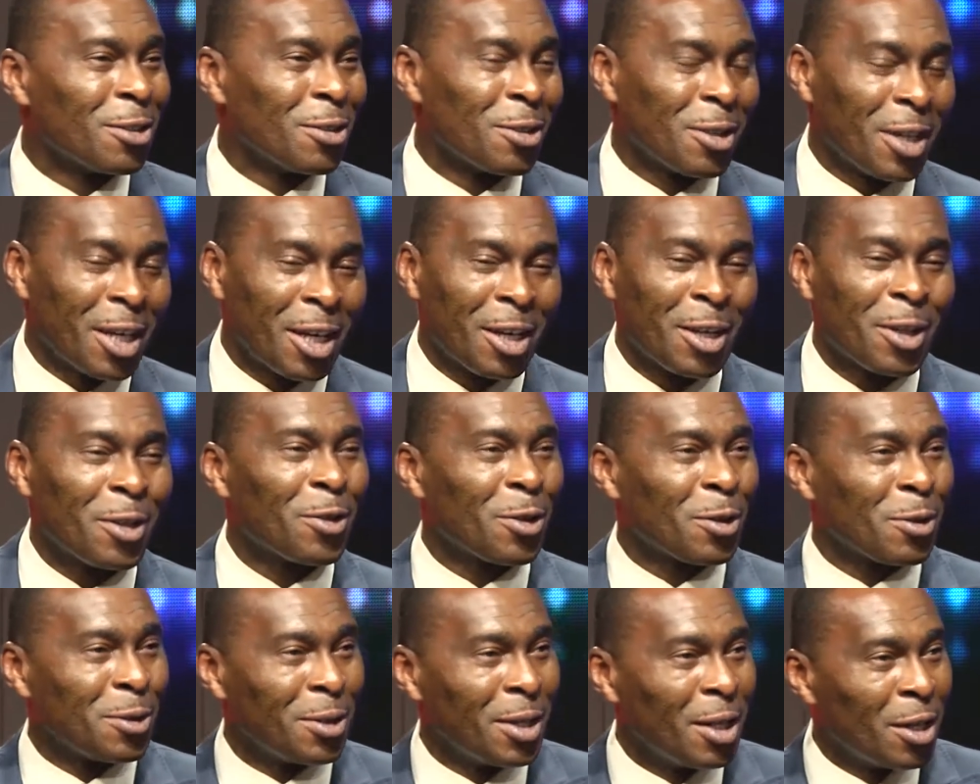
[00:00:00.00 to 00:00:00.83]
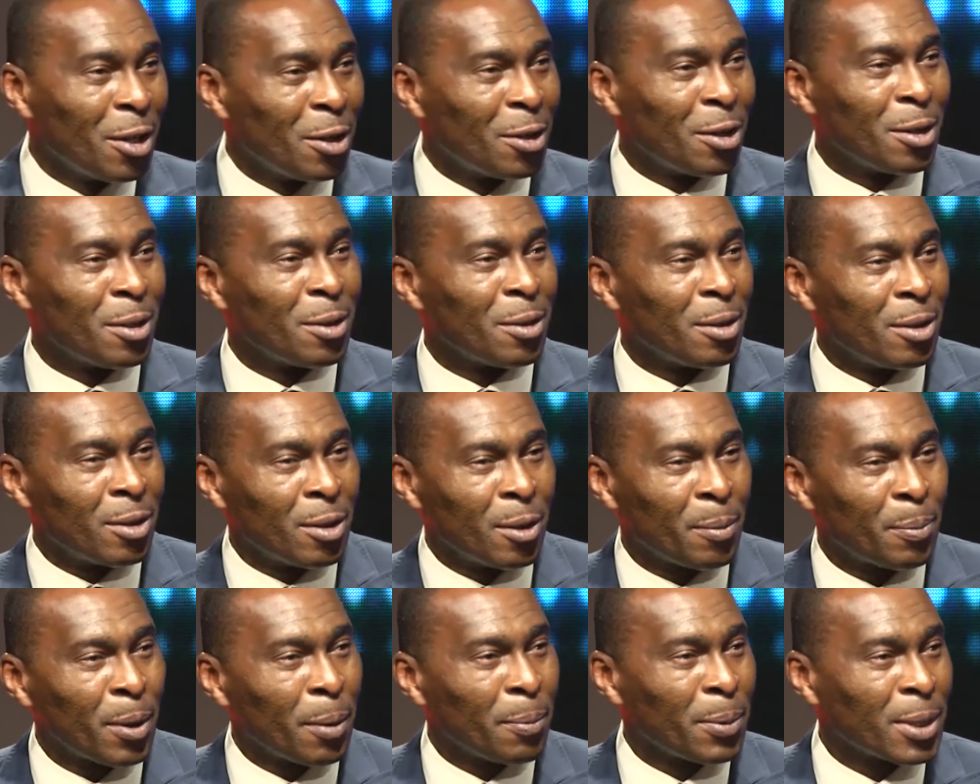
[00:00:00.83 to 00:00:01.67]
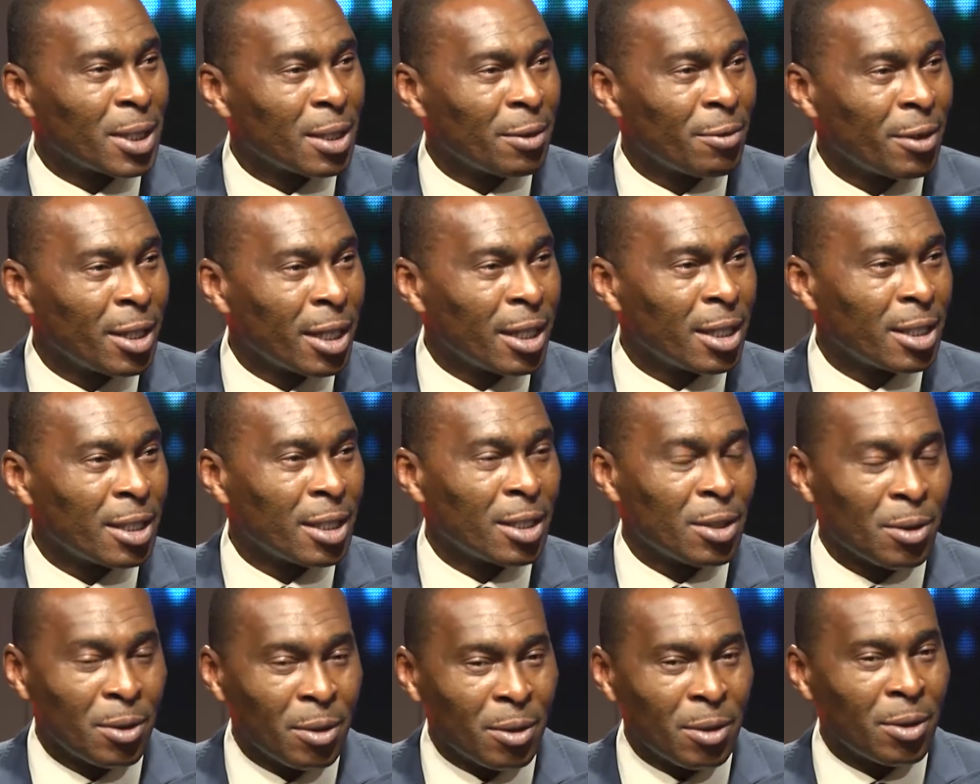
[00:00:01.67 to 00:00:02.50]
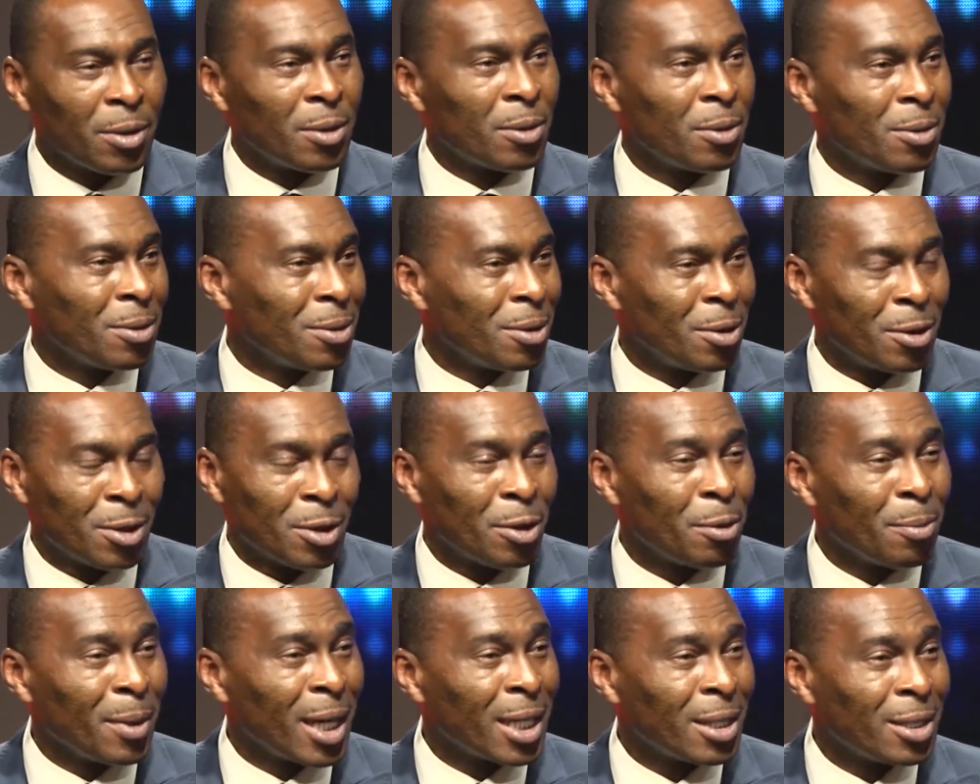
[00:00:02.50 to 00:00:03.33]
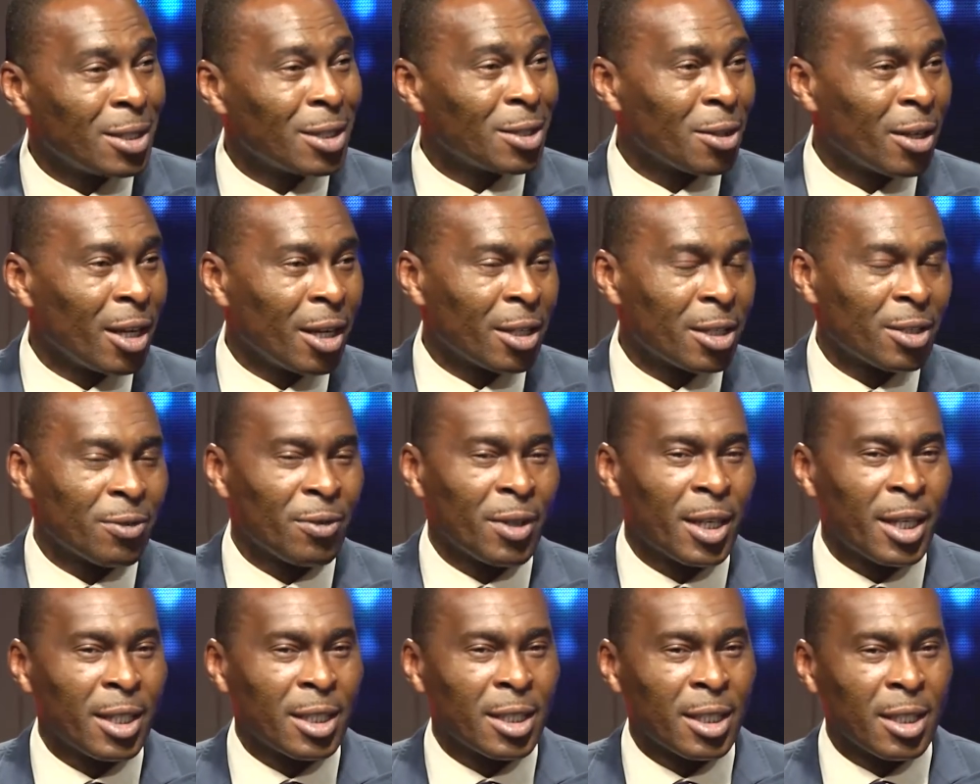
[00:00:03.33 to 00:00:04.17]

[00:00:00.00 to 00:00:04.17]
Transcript: or health or property related or humanities or arts related.